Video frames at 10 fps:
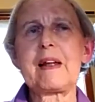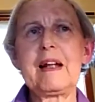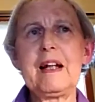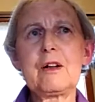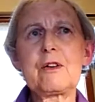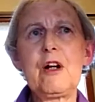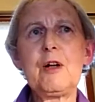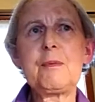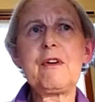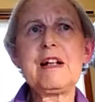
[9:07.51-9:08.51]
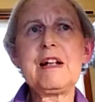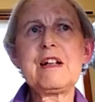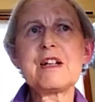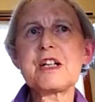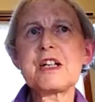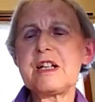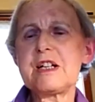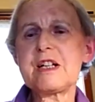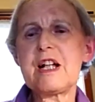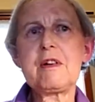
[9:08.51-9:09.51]
In October
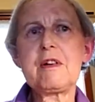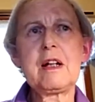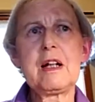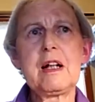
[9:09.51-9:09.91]
1867,